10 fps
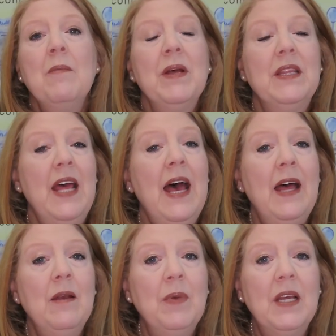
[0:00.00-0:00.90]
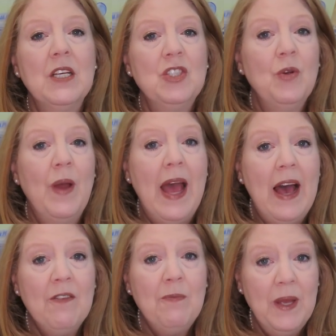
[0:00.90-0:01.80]
But then, because you
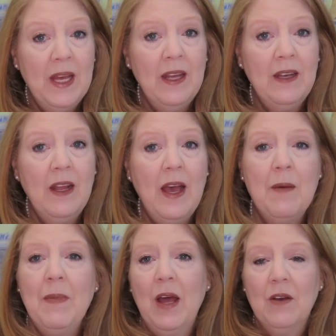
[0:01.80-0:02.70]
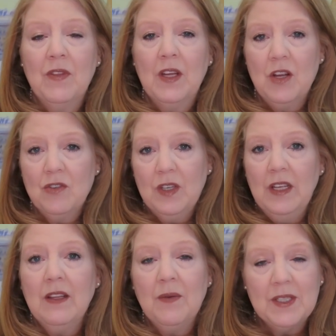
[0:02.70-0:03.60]
have been out of the
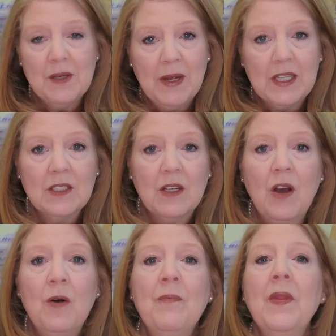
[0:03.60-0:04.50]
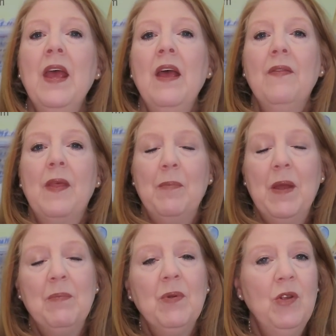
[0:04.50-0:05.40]
country, they went to Mexico, the
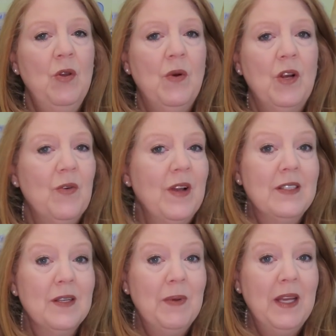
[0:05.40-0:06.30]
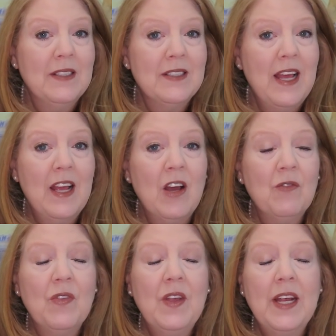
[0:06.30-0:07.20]
people who are going to be staying
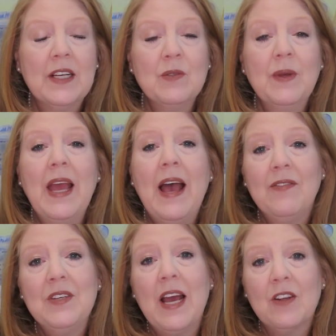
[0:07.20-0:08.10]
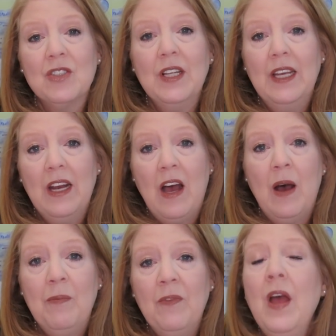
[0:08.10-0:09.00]
on for the next week have to actually get
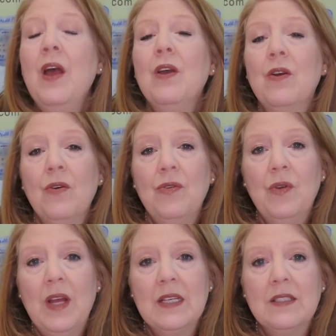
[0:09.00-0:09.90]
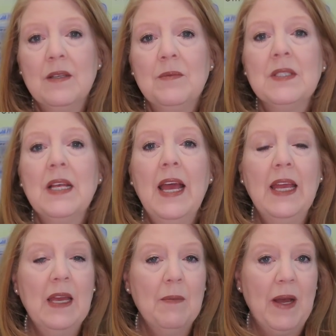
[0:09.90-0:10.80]
up, go through customs,
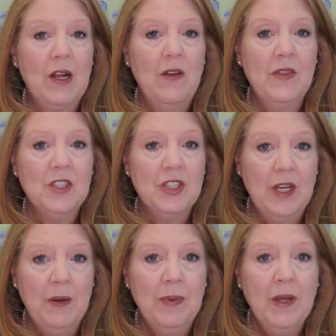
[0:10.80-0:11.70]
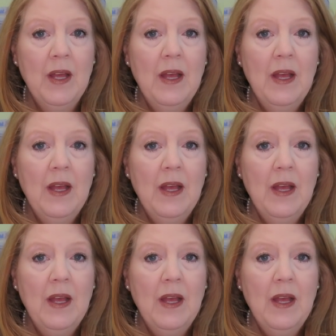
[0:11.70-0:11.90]
and get back on the ship.